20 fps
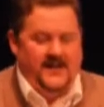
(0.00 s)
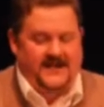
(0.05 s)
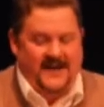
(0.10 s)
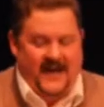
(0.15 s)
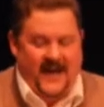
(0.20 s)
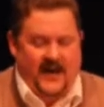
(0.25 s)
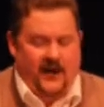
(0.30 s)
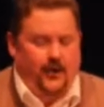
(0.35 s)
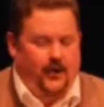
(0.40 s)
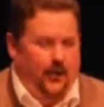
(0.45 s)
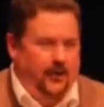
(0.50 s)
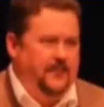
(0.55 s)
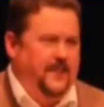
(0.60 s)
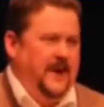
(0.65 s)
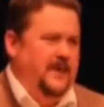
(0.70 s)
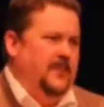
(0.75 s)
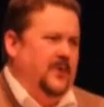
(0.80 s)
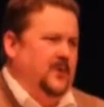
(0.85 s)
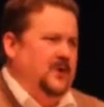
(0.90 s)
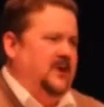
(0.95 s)
to get good
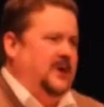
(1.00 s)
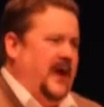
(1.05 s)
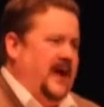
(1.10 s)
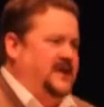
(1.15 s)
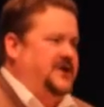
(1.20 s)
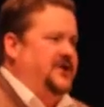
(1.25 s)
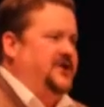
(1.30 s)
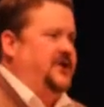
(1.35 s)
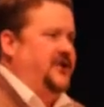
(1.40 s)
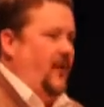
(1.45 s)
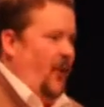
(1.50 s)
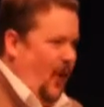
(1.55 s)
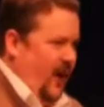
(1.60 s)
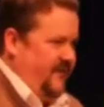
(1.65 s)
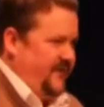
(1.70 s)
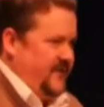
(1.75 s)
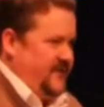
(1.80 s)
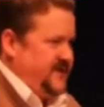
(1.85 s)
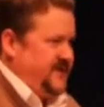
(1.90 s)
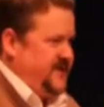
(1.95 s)
people elected to
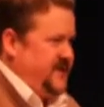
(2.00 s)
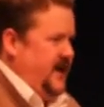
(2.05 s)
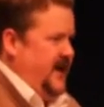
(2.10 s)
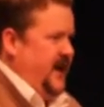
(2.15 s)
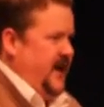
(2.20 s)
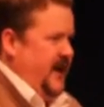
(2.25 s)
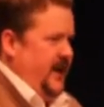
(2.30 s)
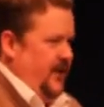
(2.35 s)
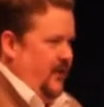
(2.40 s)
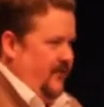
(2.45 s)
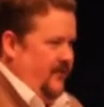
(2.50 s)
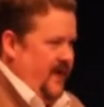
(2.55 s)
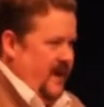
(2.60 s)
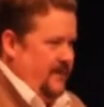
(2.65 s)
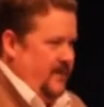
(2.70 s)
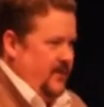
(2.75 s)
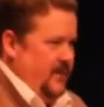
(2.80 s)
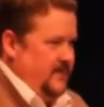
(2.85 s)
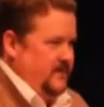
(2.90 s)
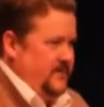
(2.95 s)
office in
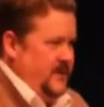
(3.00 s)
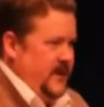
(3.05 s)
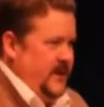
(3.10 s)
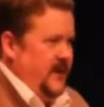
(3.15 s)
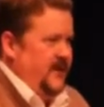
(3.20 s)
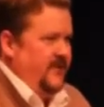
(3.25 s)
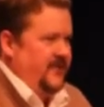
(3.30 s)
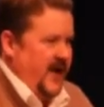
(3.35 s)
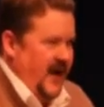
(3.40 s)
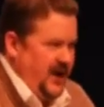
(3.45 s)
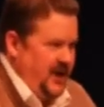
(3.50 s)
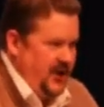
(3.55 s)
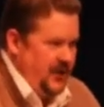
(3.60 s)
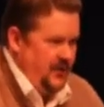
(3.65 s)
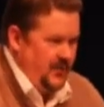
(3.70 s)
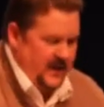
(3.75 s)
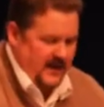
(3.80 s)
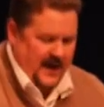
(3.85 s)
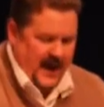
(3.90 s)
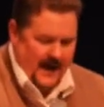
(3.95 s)
November. Thank
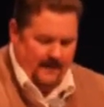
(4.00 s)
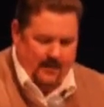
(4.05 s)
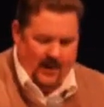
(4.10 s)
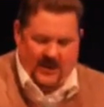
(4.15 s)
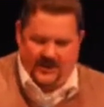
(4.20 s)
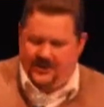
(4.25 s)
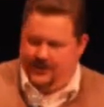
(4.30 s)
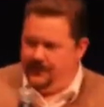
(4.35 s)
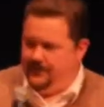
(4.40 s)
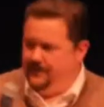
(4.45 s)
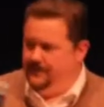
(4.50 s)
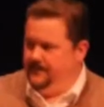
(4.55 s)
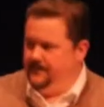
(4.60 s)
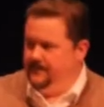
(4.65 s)
you, and God bless you.